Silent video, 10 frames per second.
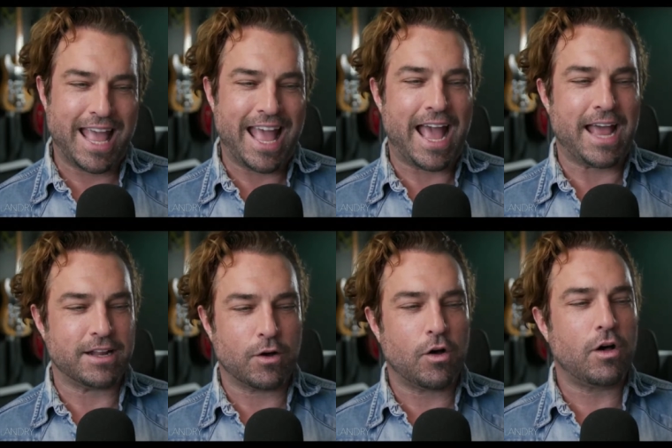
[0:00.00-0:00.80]
and it
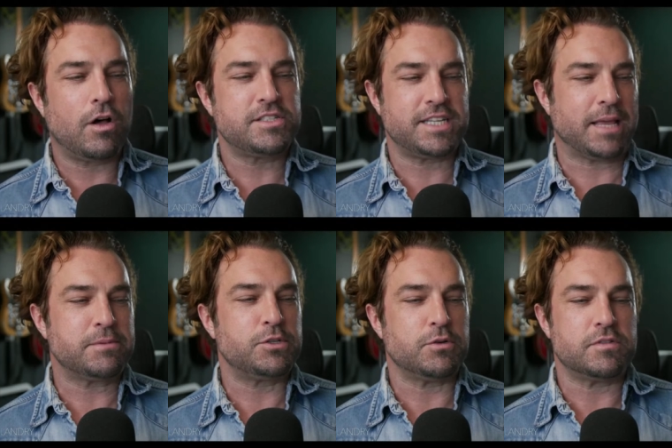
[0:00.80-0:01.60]
all seems
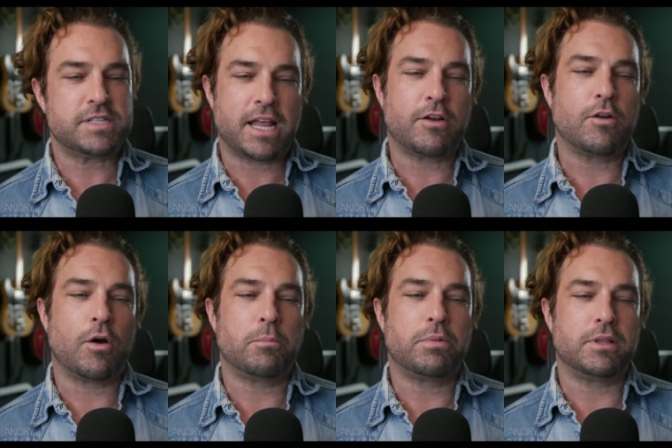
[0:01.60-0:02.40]
to have centered on
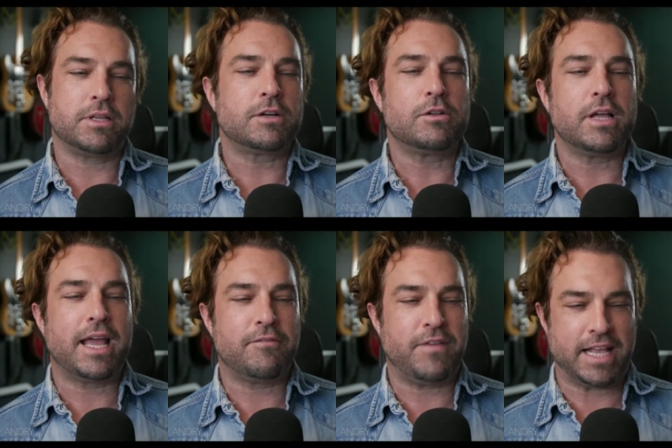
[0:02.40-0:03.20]
political
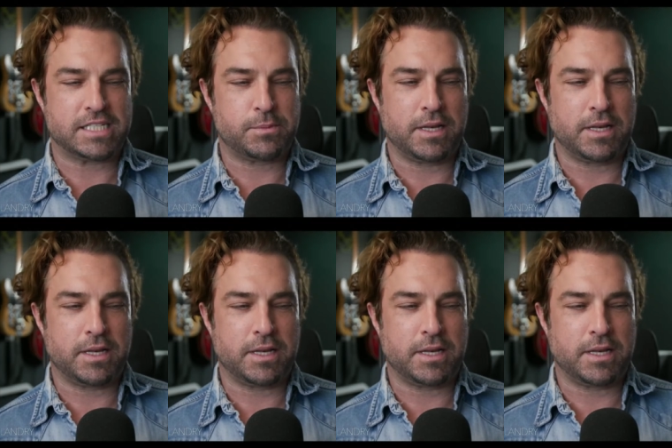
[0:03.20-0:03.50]
advancement